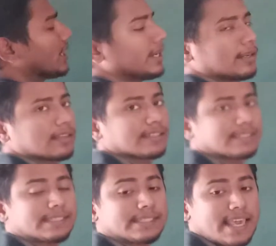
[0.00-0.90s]
are
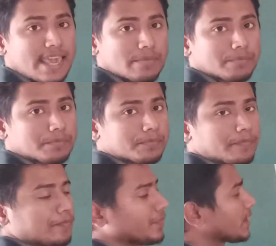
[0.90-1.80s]
same.
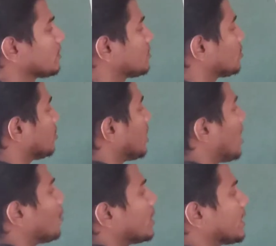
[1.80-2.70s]
So
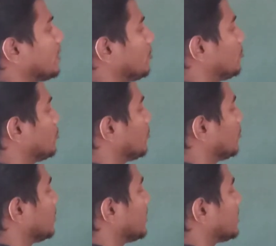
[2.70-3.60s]
now what can you do?
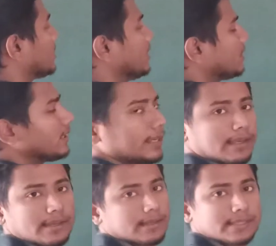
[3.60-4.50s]
Here 3,
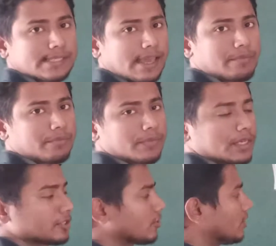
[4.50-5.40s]
3, same.
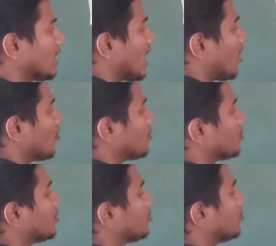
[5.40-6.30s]
So now you
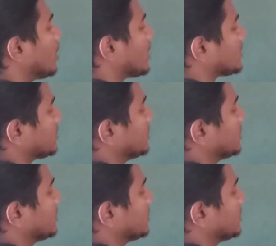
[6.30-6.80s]
move to next